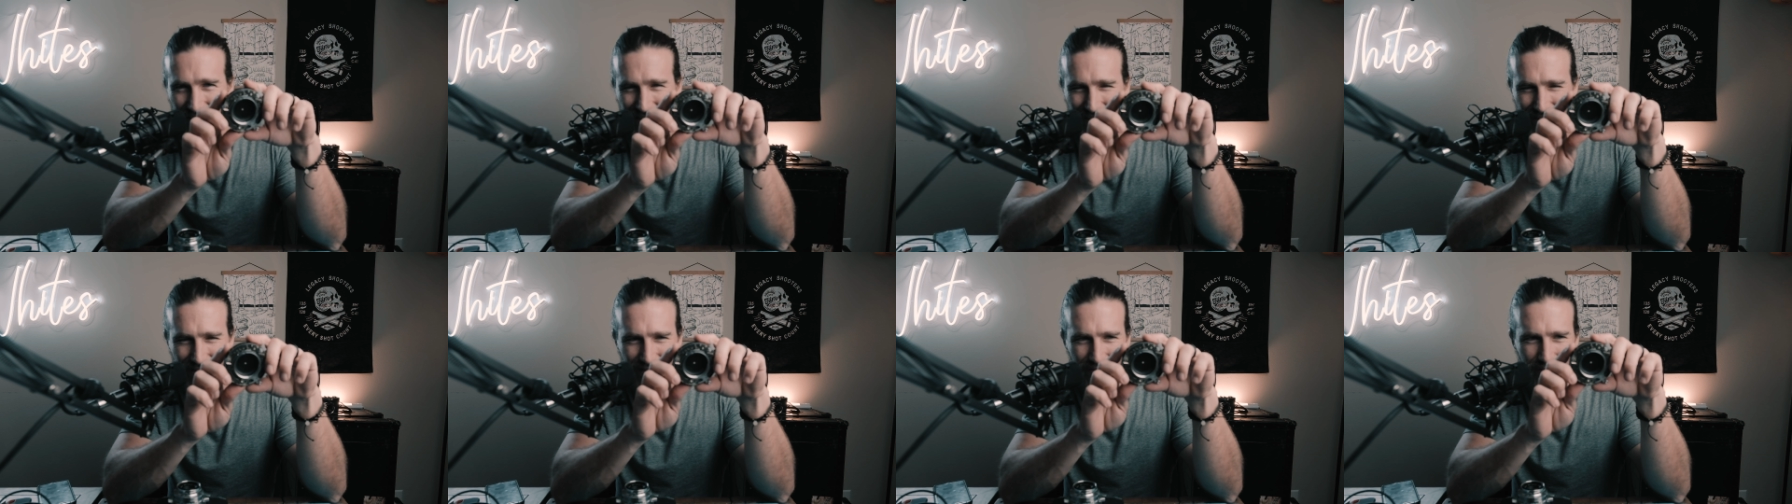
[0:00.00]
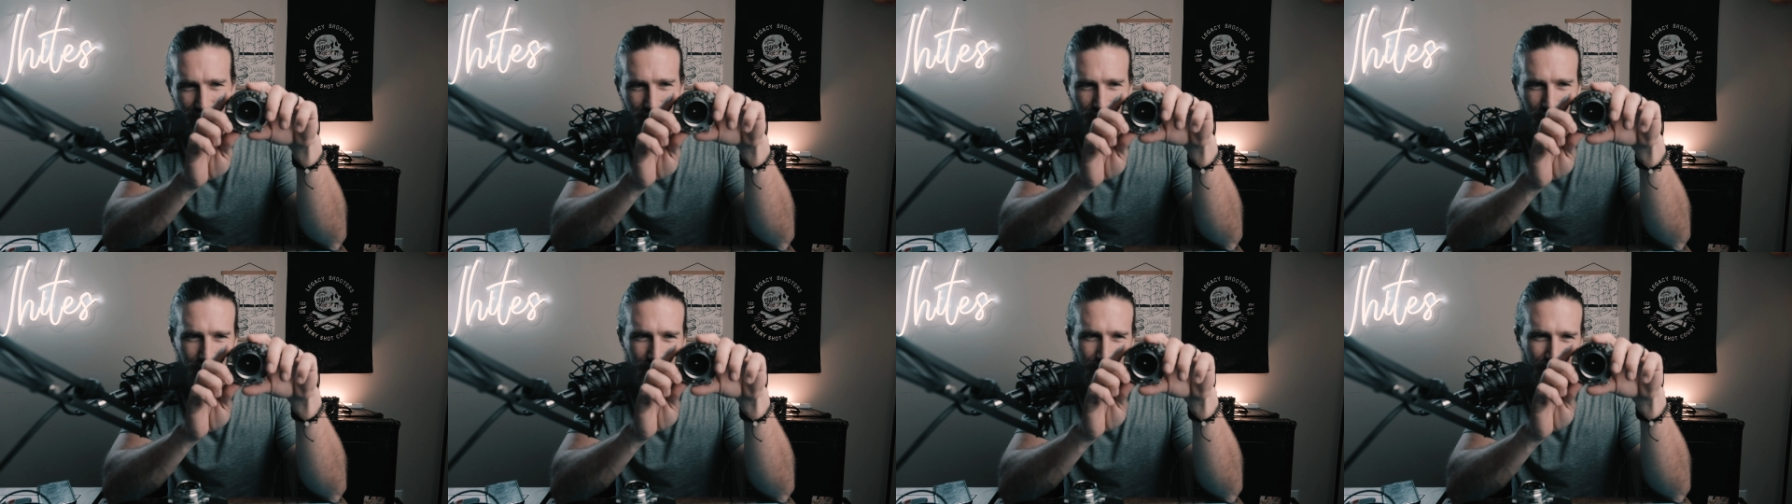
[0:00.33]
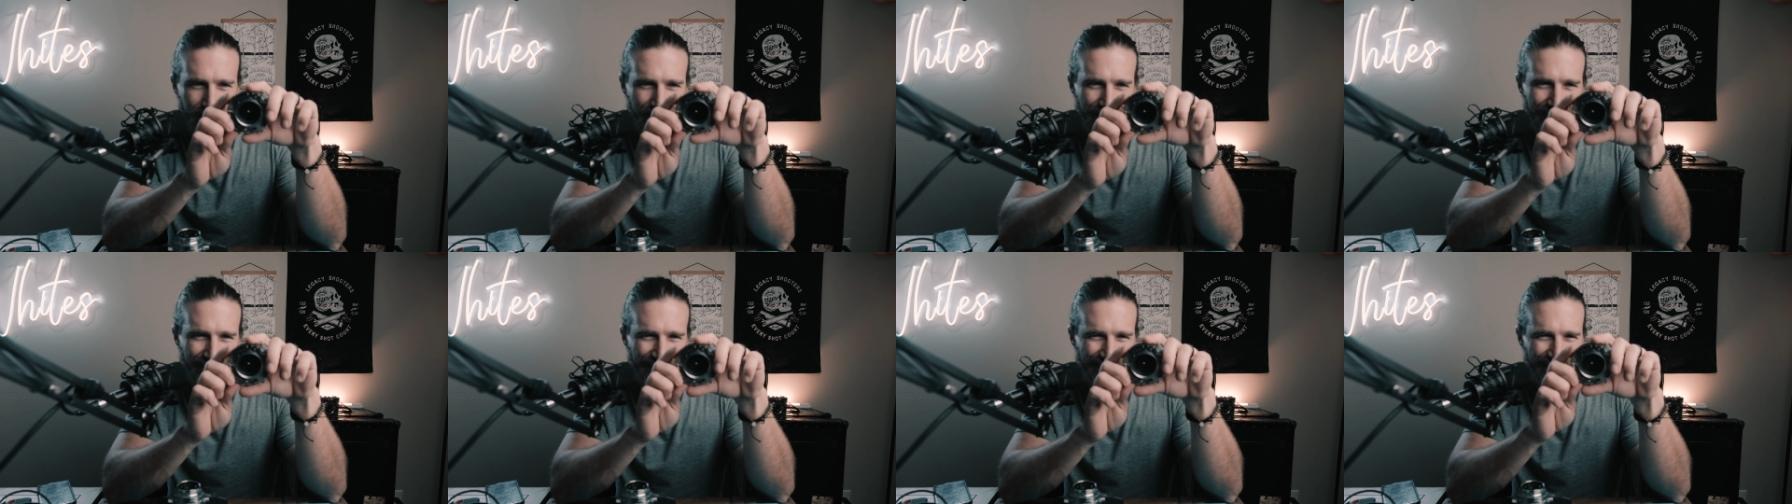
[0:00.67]
lens, so
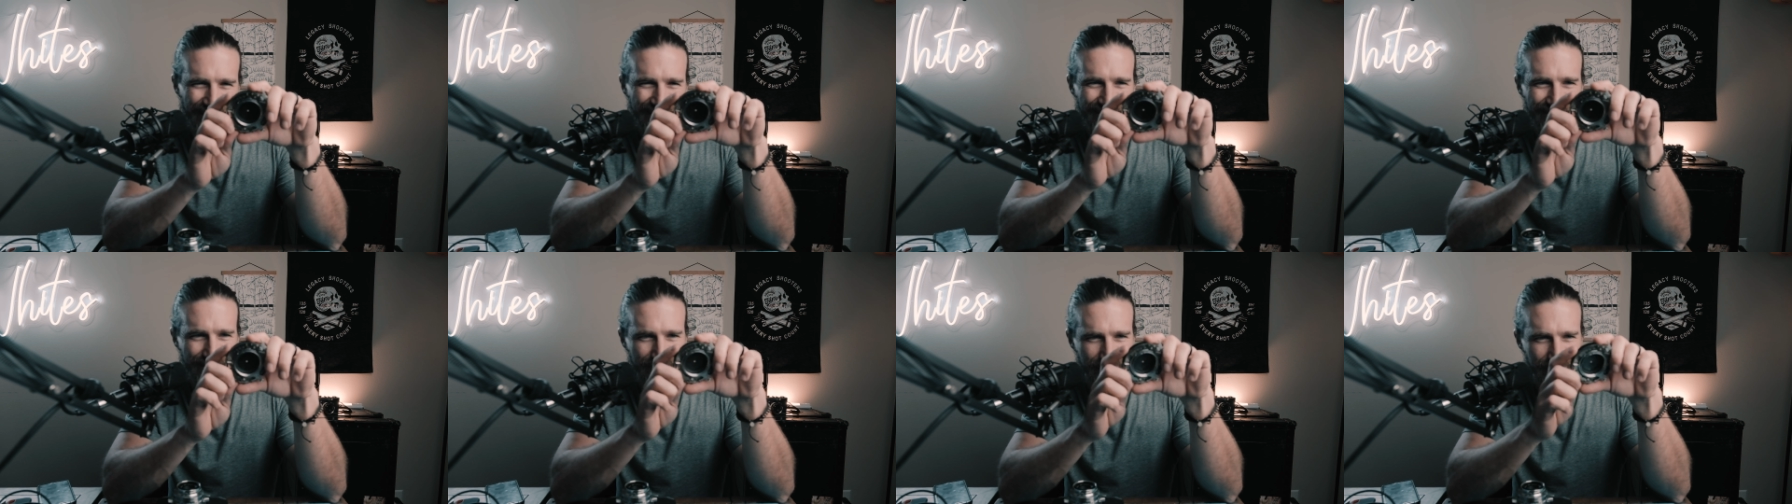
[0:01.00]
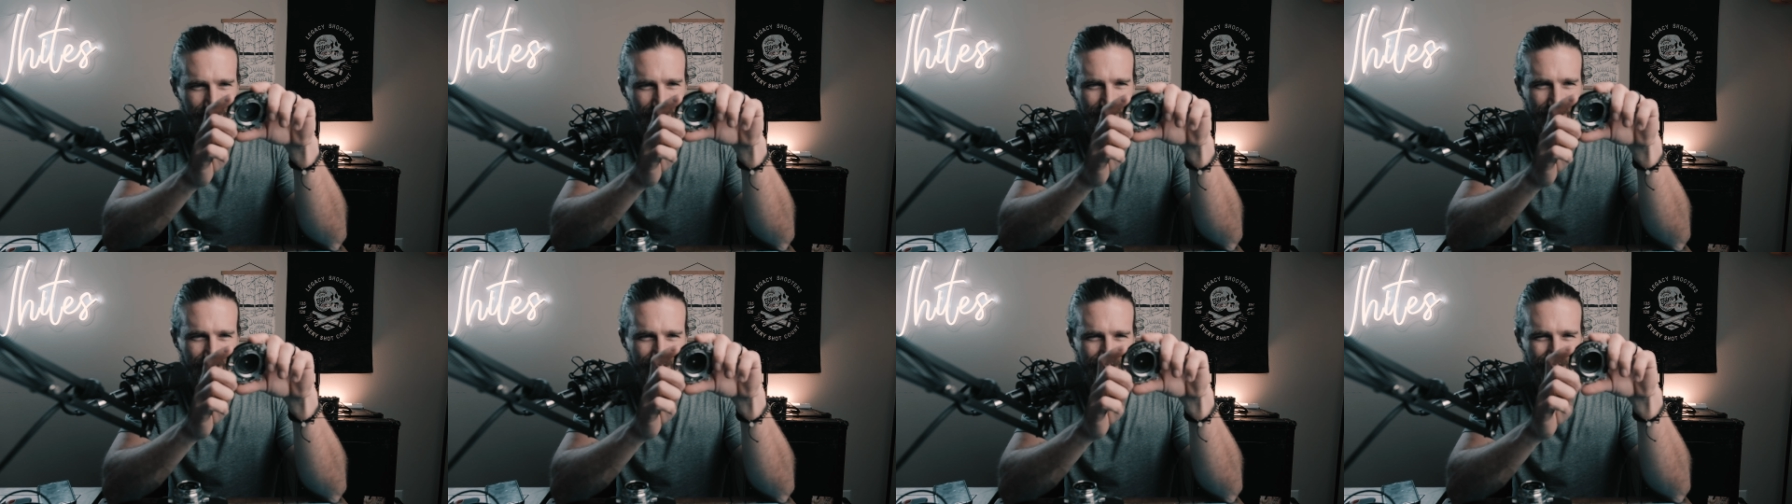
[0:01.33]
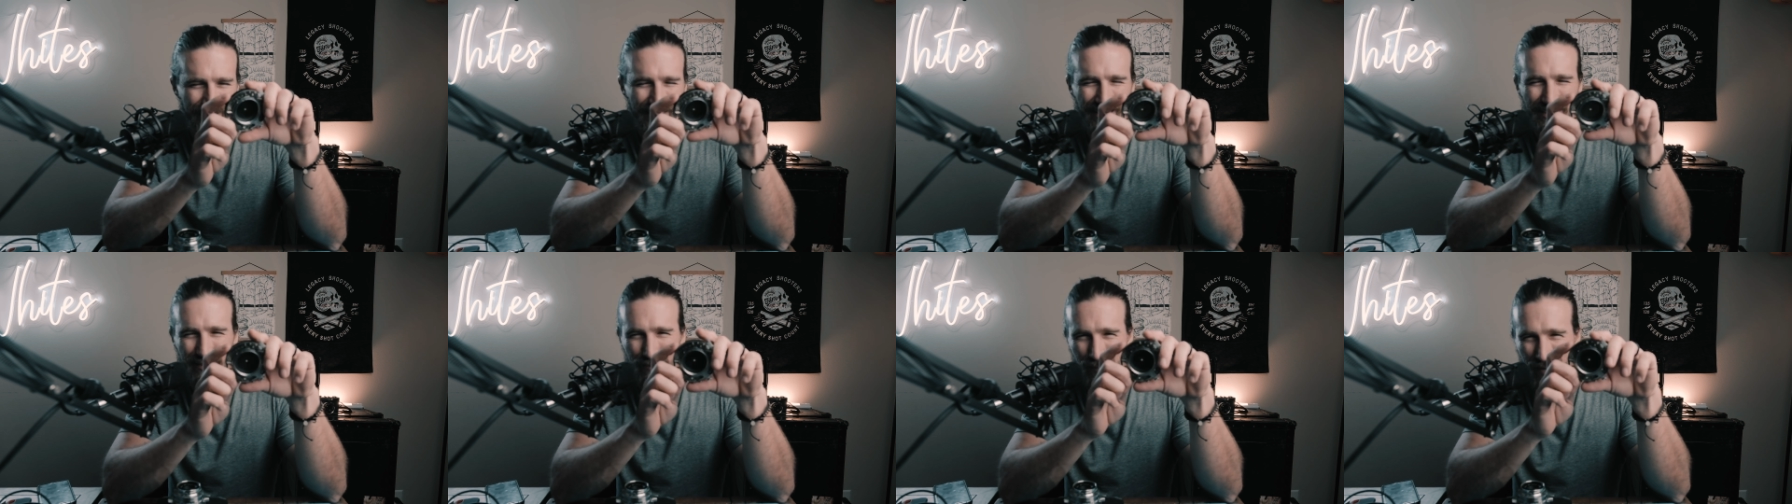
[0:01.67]

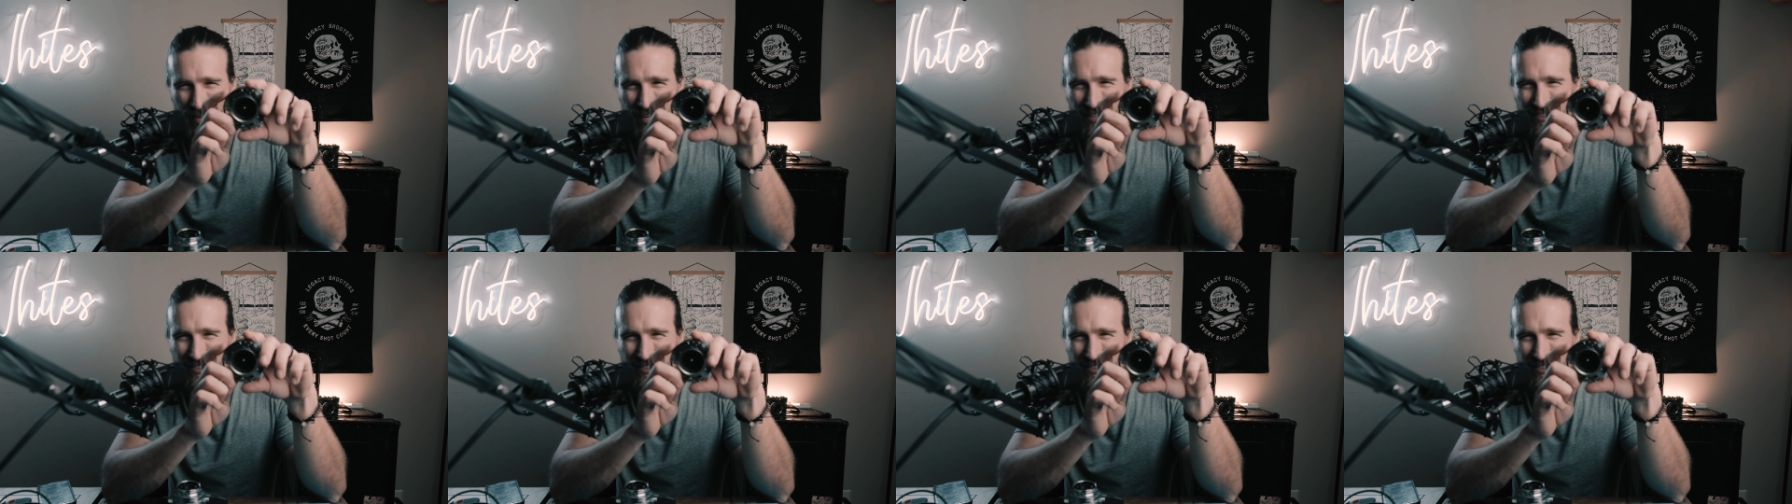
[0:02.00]
That's my